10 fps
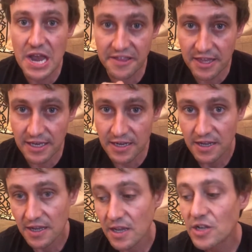nothing
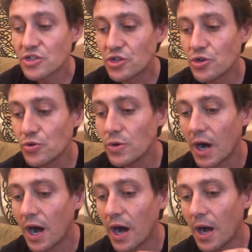to
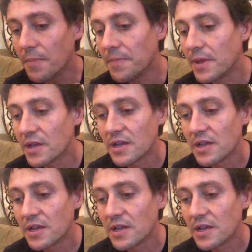um,